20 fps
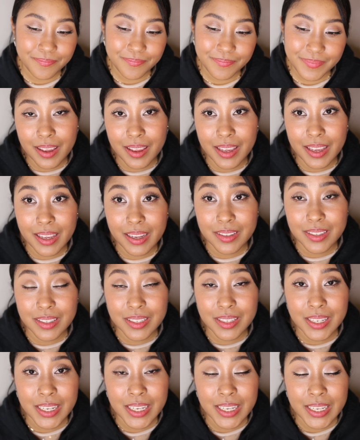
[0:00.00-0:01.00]
It
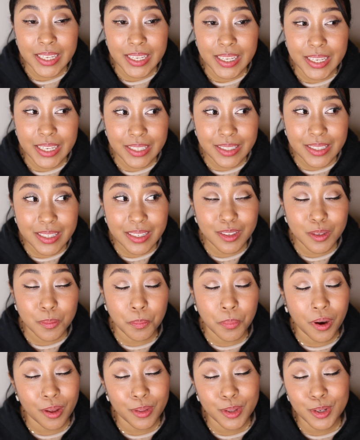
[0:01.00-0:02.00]
isn't
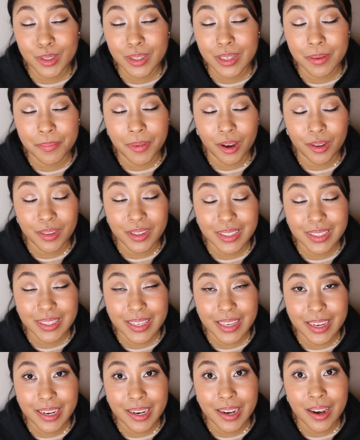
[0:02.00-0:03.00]
bothersome on the
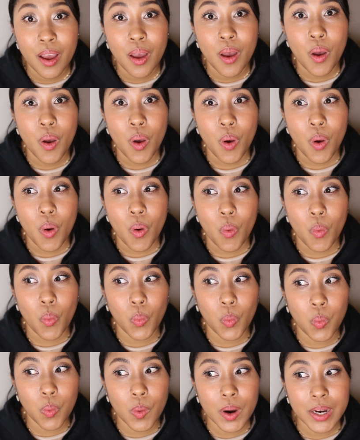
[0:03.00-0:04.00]
skin
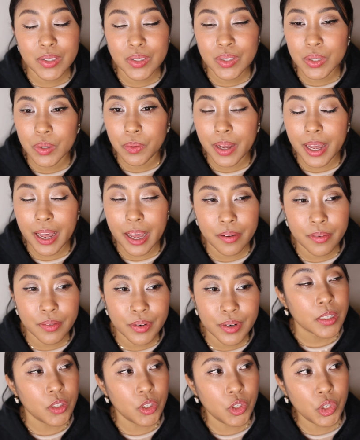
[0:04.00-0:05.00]
whatsoever.
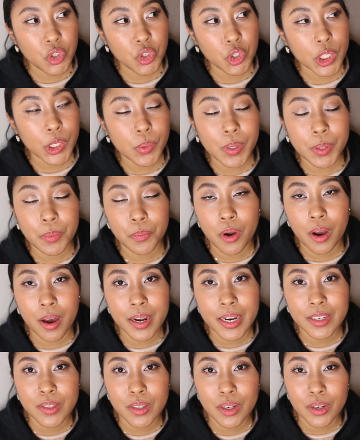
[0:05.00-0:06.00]
Usually when products
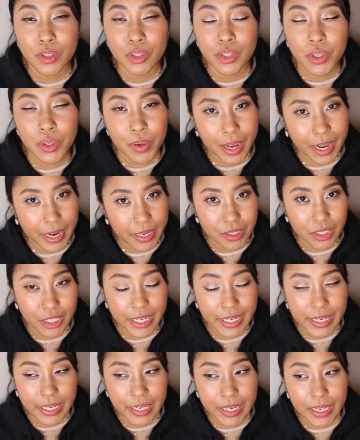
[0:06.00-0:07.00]
are too
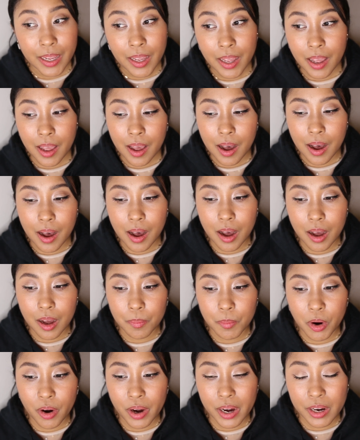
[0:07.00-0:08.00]
hydrating
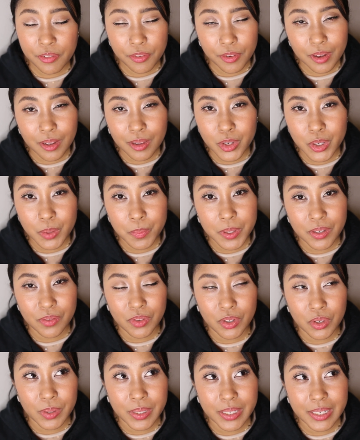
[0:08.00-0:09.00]
or I feel a little bit of
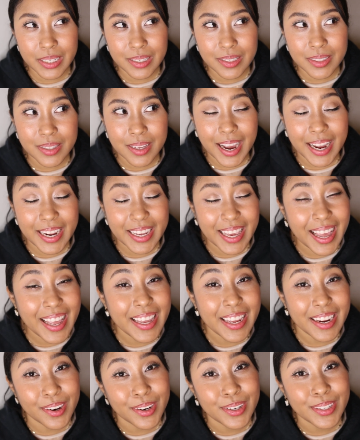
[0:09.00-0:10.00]
dewiness, I get
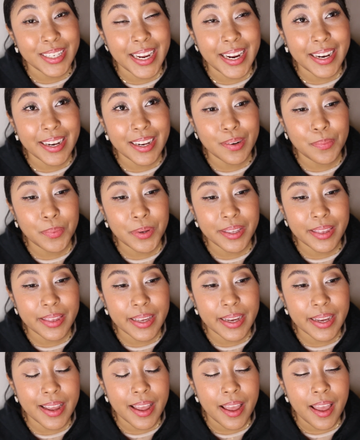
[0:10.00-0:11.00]
irritated with
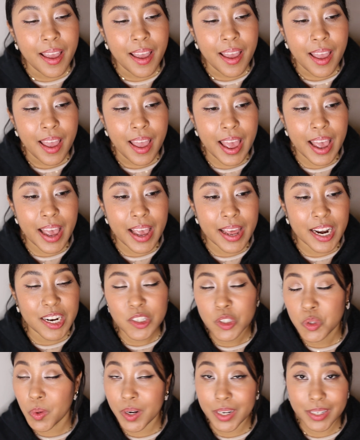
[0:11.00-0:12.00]
it and I just
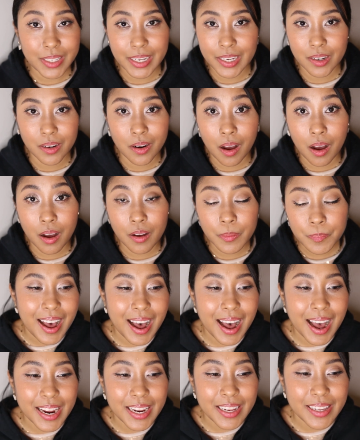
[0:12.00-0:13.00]
want to take it off.
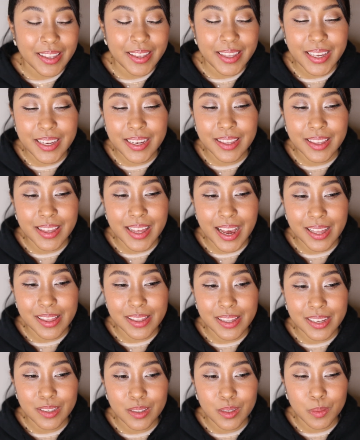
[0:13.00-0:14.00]
I think that
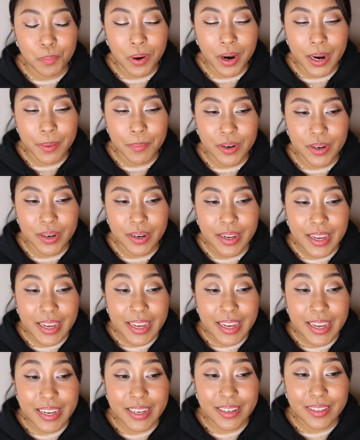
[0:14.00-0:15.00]
this primer
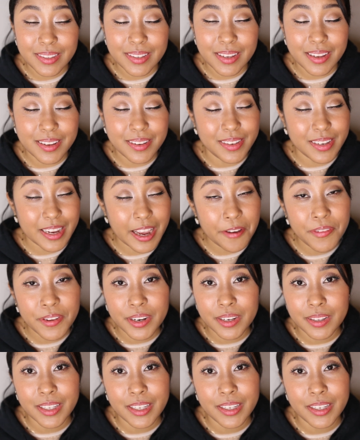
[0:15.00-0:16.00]
is
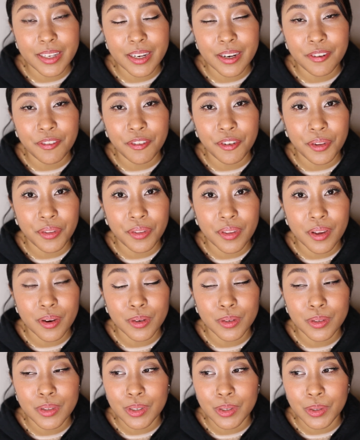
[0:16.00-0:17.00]
definitely good for those
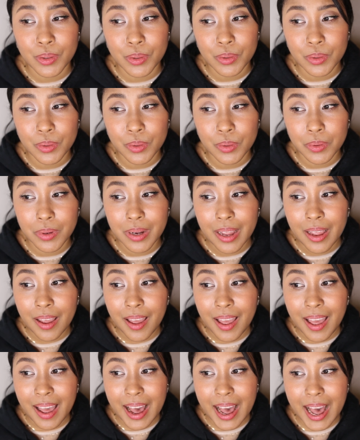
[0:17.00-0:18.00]
who
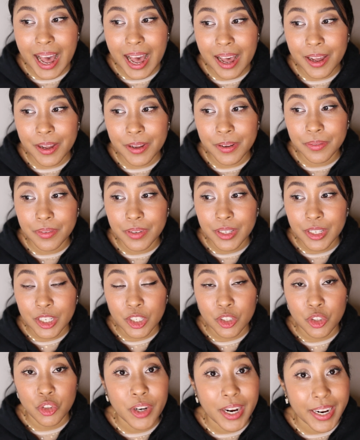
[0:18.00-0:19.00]
have
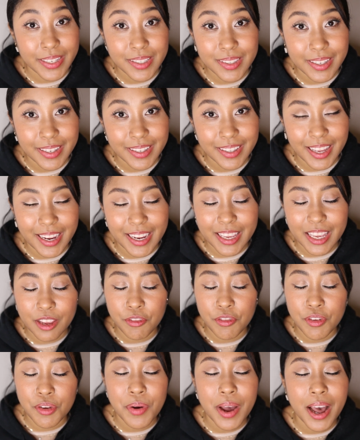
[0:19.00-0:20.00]
dry skin. Like, if you
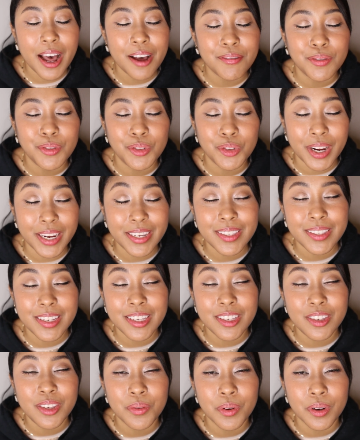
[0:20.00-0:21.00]
have dry skin,
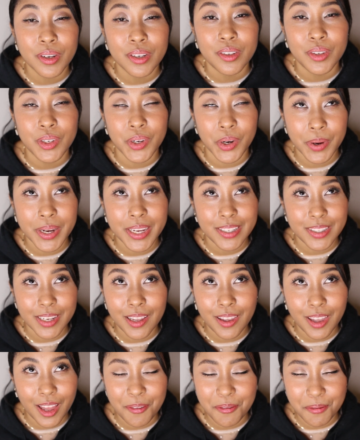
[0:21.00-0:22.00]
you are going to
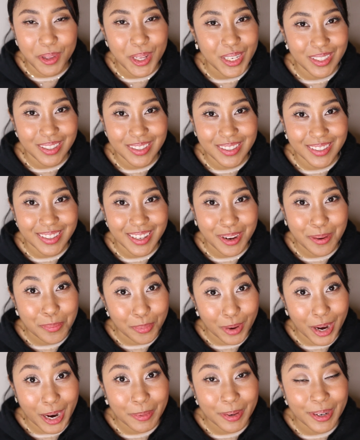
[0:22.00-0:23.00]
love this
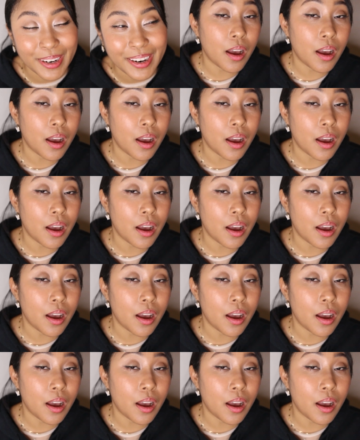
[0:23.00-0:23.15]
primer.